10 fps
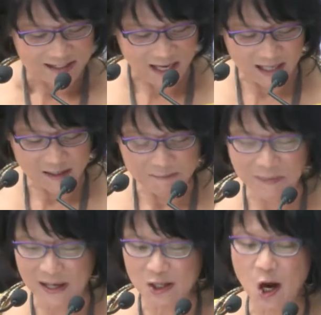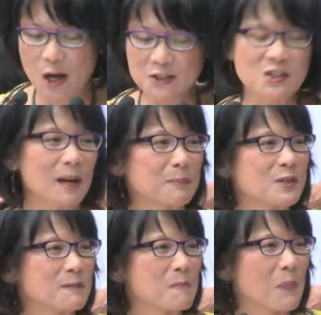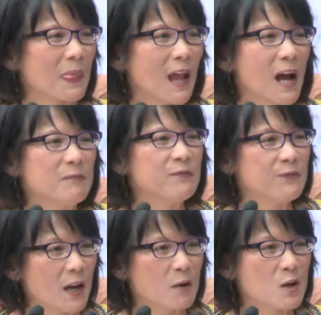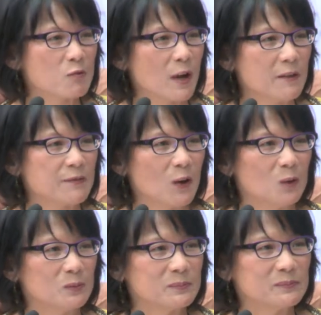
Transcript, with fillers: tandem bike concept. I'm very grateful